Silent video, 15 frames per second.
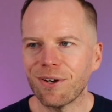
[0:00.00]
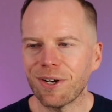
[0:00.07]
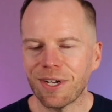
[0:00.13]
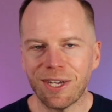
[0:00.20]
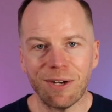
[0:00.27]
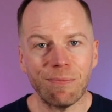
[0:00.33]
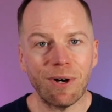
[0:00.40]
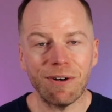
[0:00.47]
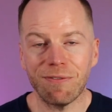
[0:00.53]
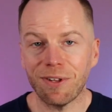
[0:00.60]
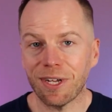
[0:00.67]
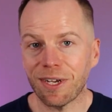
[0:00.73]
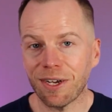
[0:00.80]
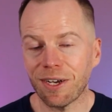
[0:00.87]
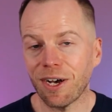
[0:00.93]
going to come off
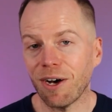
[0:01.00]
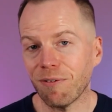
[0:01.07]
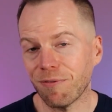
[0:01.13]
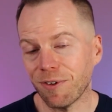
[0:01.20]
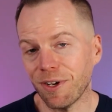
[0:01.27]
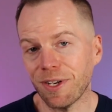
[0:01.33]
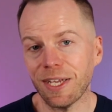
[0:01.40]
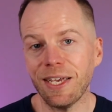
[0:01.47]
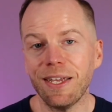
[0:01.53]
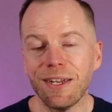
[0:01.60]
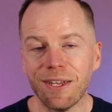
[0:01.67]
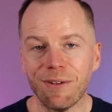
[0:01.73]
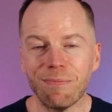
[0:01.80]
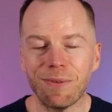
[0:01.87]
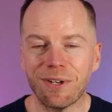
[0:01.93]
like a confident
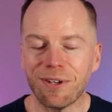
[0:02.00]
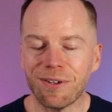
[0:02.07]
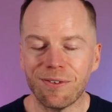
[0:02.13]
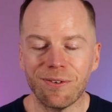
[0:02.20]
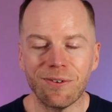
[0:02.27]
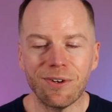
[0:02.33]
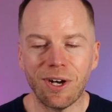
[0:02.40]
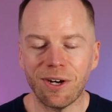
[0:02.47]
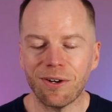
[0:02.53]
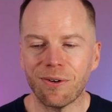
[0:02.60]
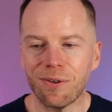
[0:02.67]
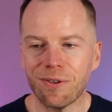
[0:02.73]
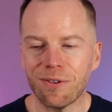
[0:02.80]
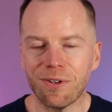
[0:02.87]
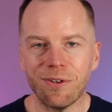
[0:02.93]
idiot because you're not
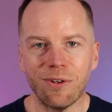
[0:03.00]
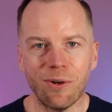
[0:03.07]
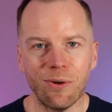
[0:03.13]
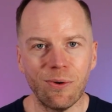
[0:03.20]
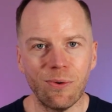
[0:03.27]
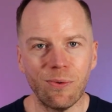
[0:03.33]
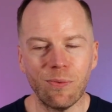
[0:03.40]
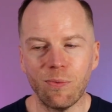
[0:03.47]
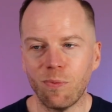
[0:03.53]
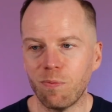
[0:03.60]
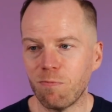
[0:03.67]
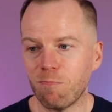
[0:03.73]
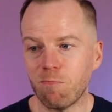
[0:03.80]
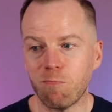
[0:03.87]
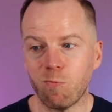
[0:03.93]
going to know
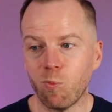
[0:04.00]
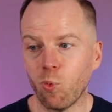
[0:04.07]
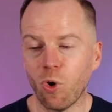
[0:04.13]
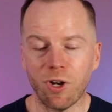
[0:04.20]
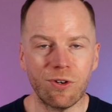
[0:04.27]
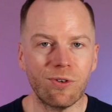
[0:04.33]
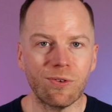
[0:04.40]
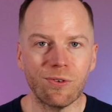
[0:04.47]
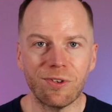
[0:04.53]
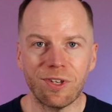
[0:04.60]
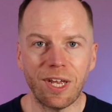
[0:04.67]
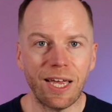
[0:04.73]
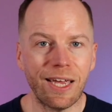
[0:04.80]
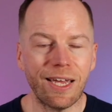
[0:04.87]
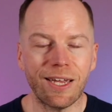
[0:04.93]
what you're
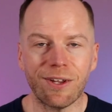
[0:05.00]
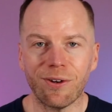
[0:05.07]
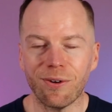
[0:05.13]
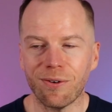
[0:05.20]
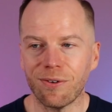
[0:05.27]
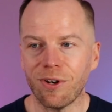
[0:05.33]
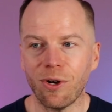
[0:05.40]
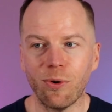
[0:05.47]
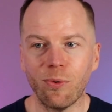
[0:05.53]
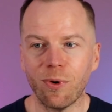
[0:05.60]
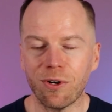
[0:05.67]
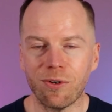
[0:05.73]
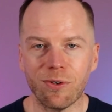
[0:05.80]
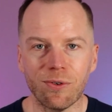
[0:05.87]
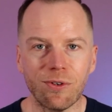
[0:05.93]
saying or know what you're